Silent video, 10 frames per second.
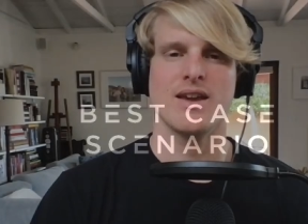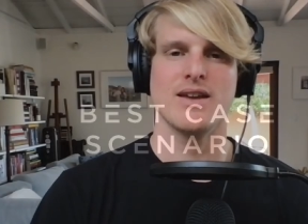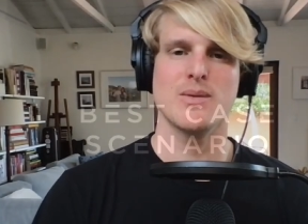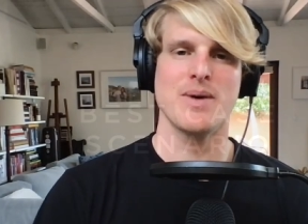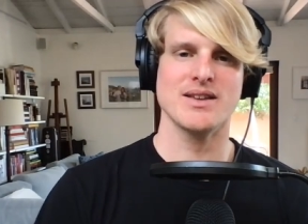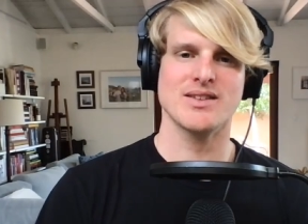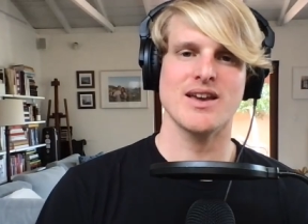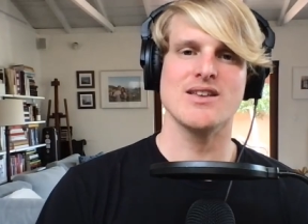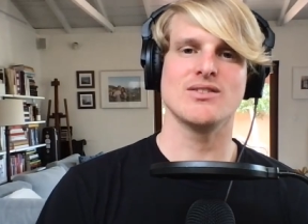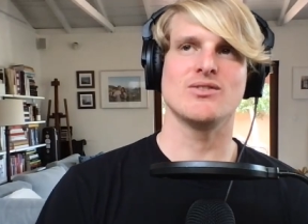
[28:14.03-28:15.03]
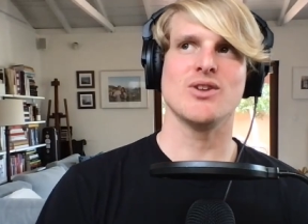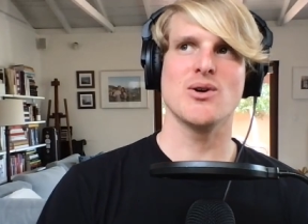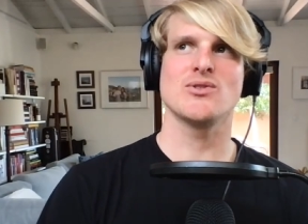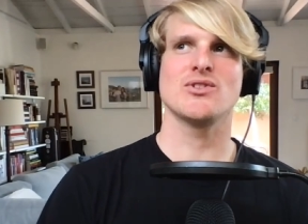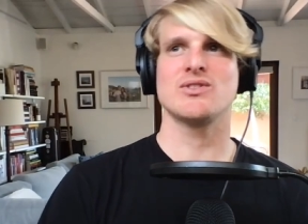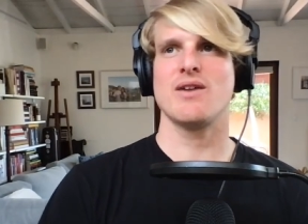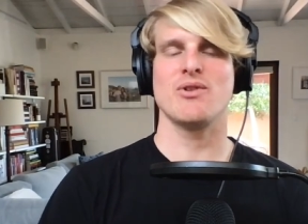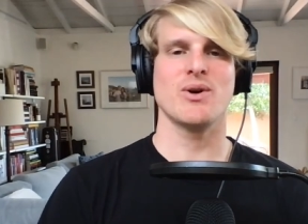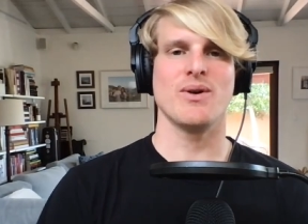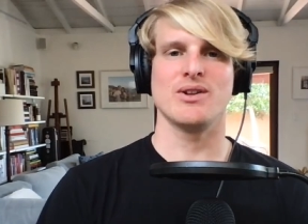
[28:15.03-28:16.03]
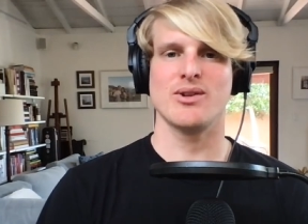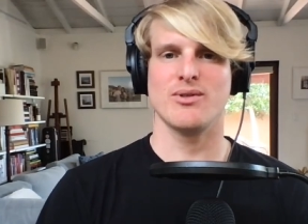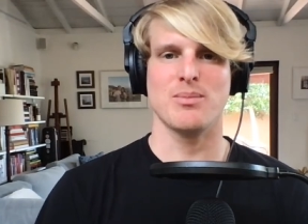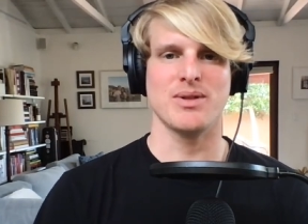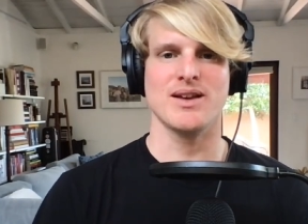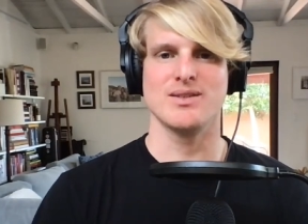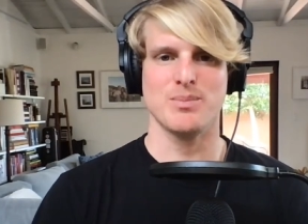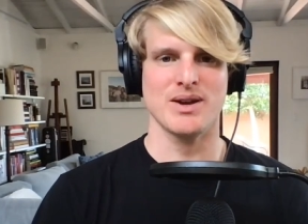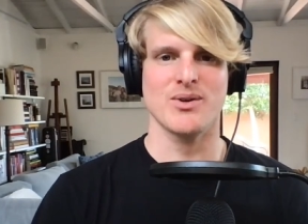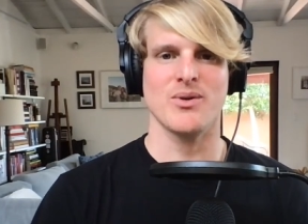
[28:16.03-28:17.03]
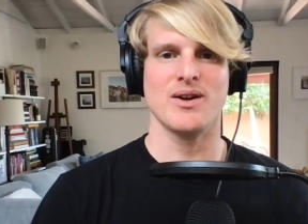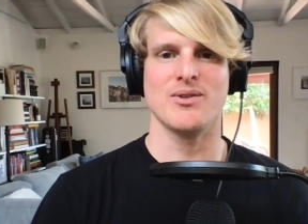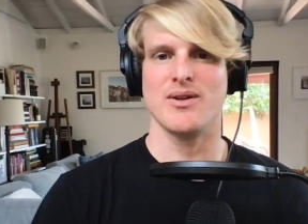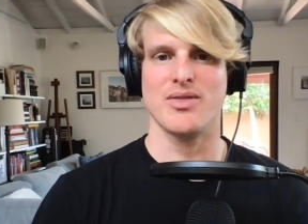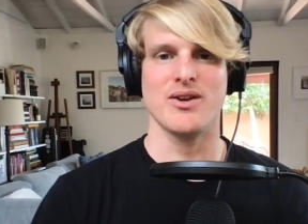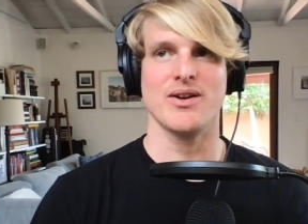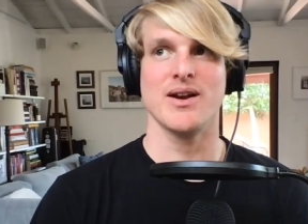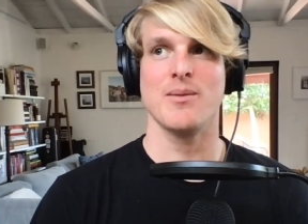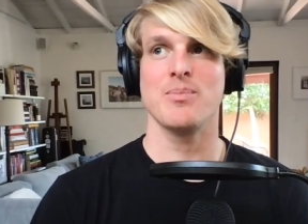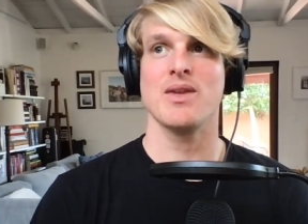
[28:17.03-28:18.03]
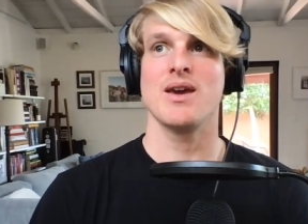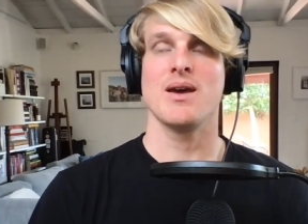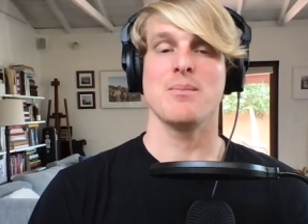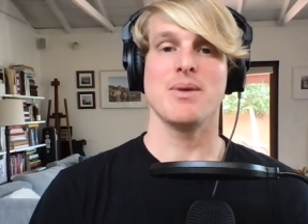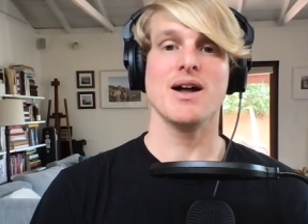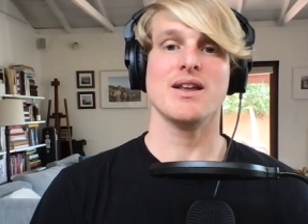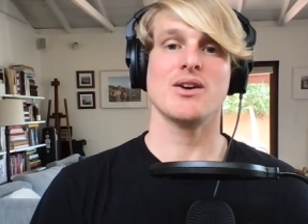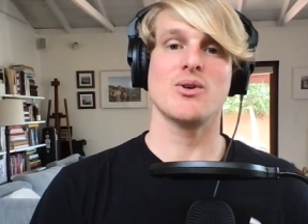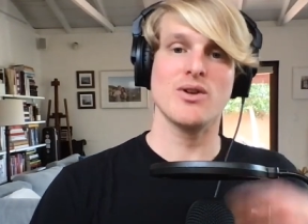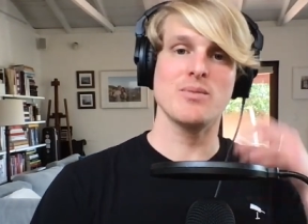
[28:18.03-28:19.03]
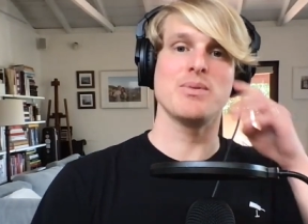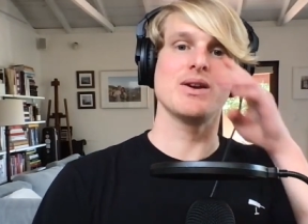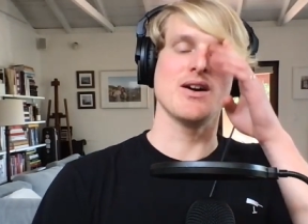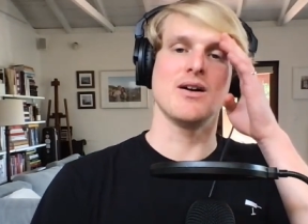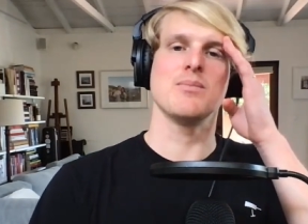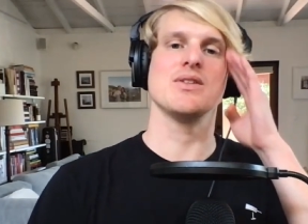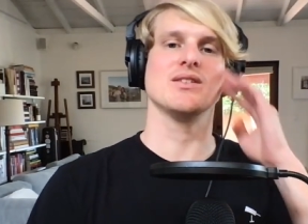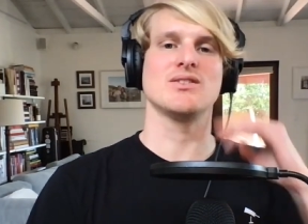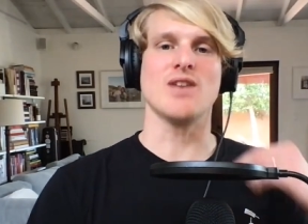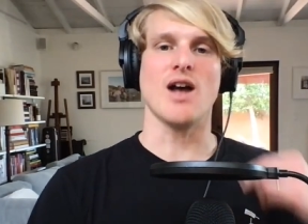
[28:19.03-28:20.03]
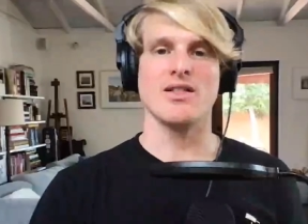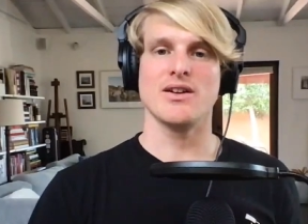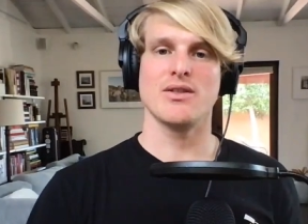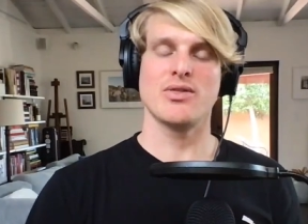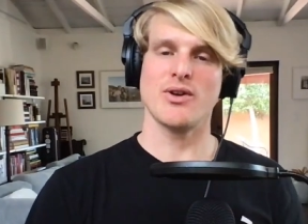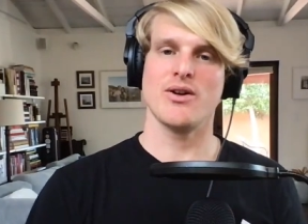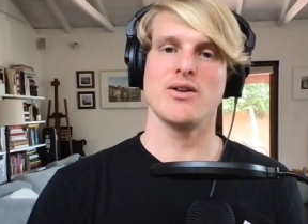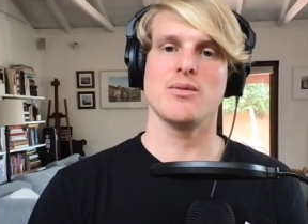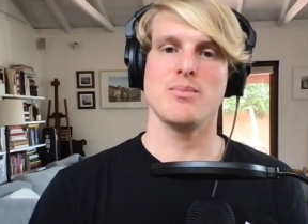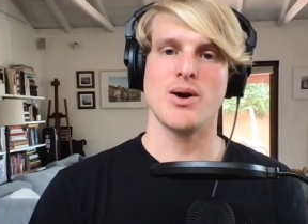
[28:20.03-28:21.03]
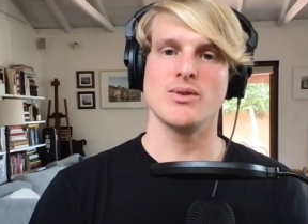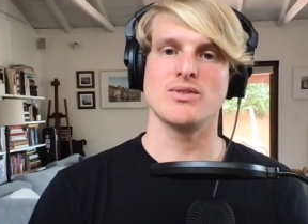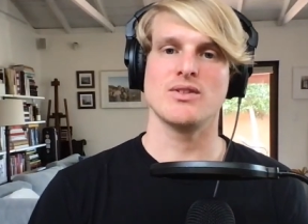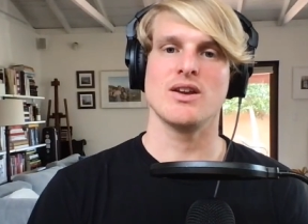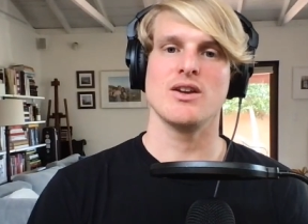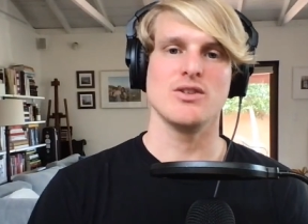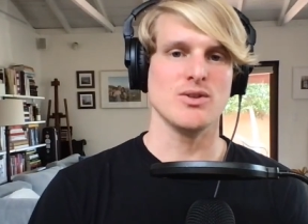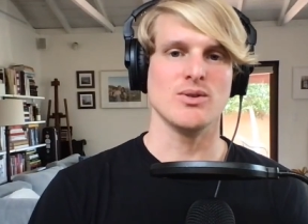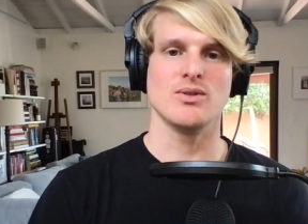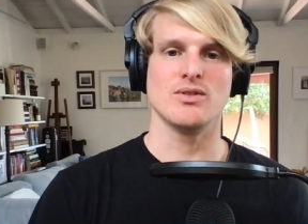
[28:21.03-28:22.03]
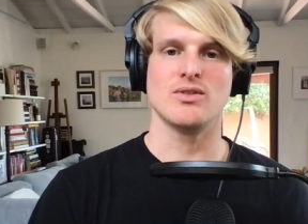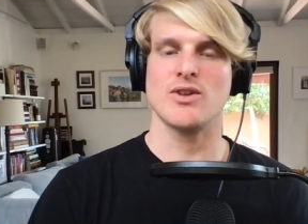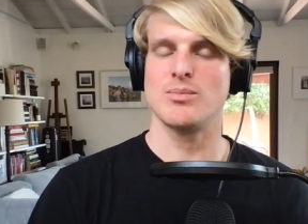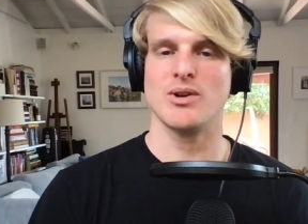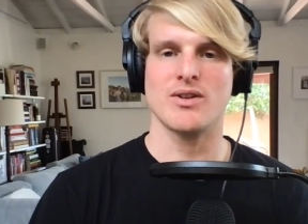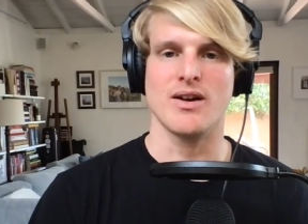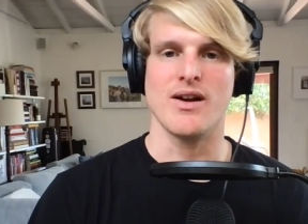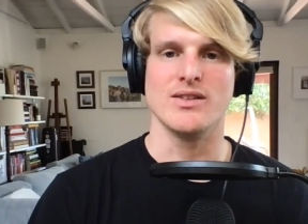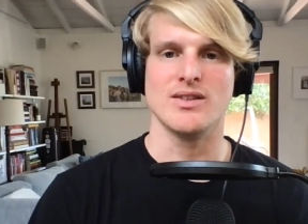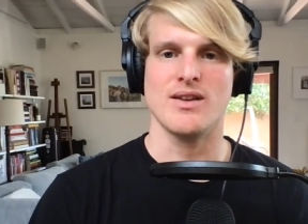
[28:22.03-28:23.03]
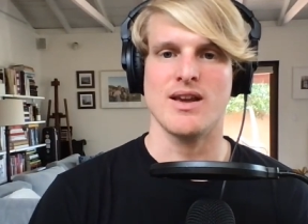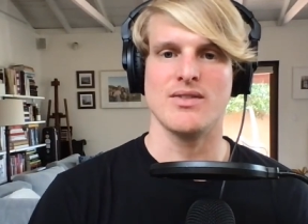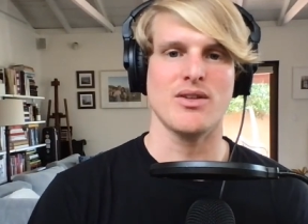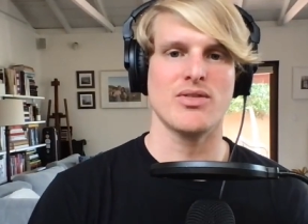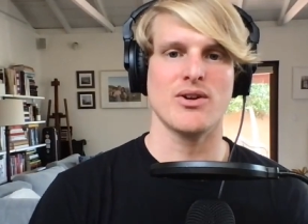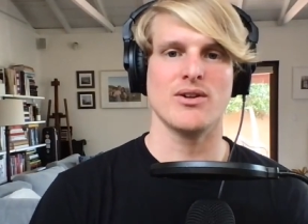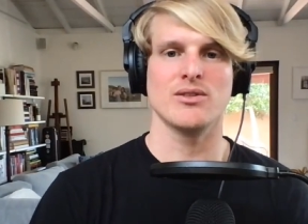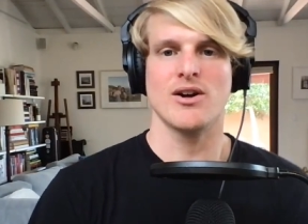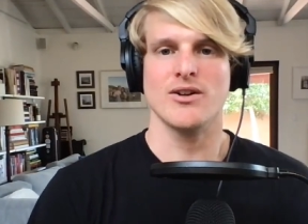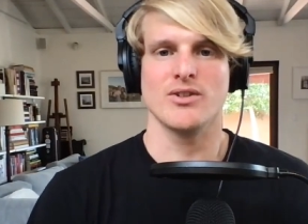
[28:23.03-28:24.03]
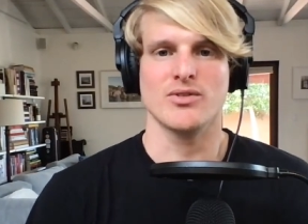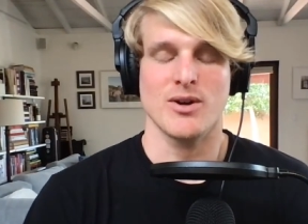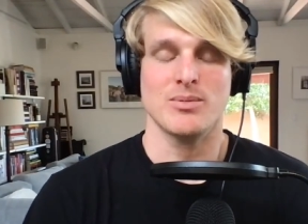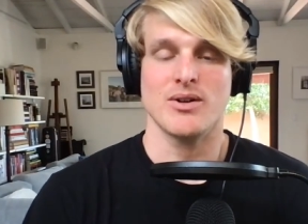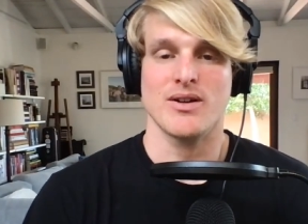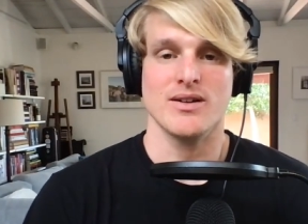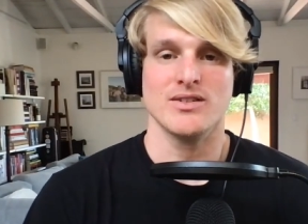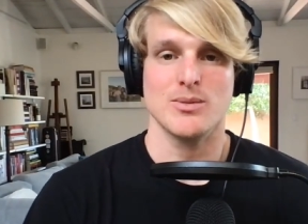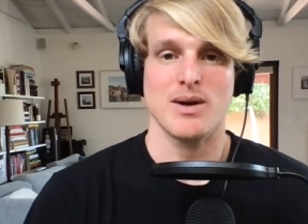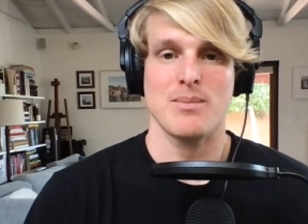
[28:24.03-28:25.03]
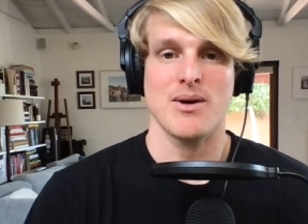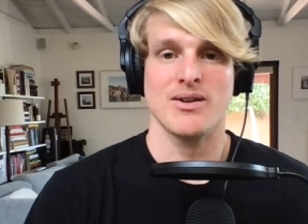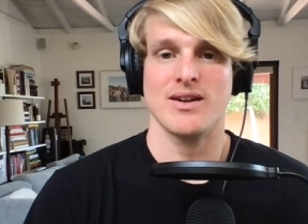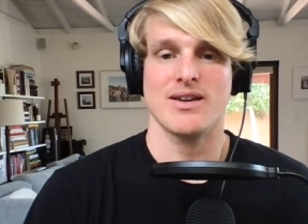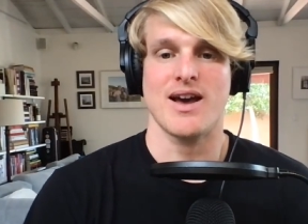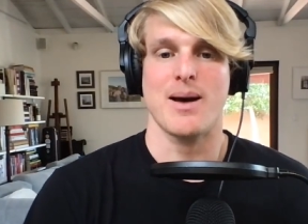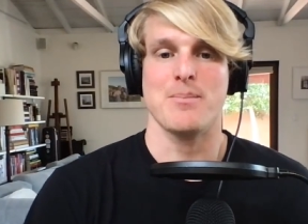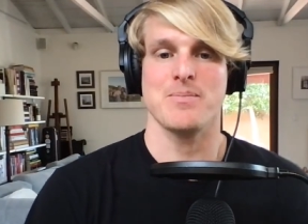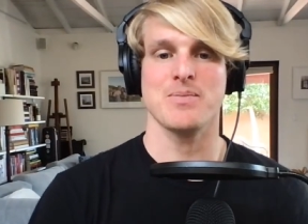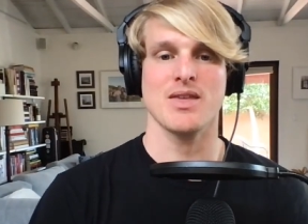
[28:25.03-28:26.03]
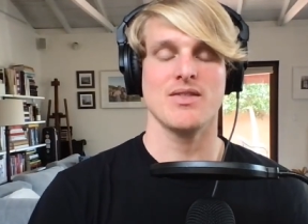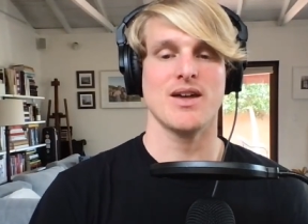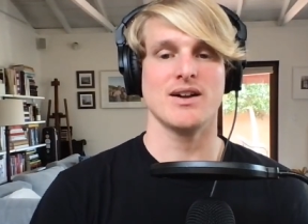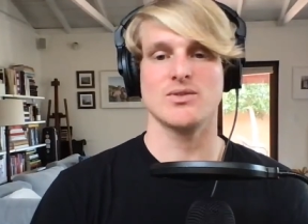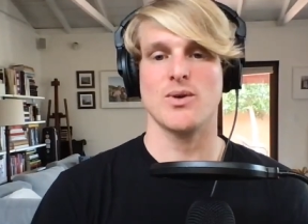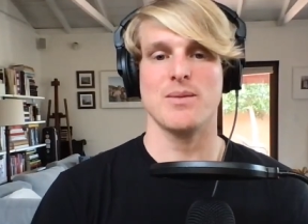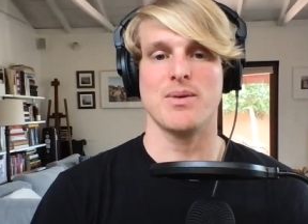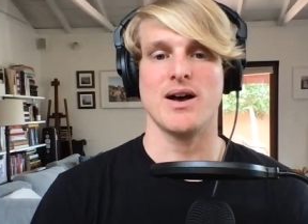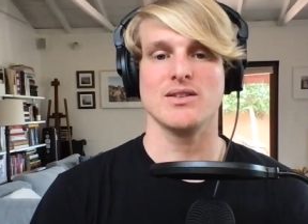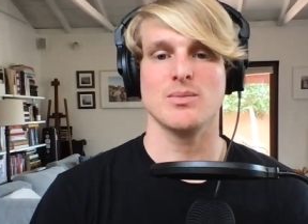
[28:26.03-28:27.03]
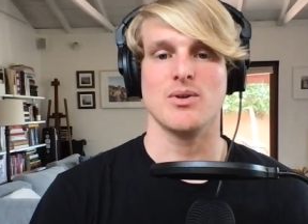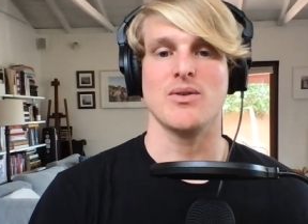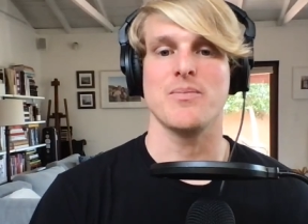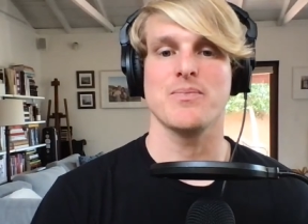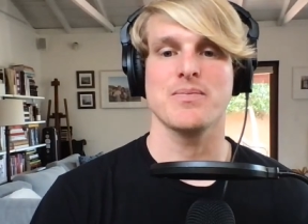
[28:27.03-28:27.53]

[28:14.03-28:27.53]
In the best case, Doge is never going to replace Bitcoin or Ethereum, but it could become the solid third most used cryptocurrency and the third largest cryptocurrency by market cap. That is quite possible.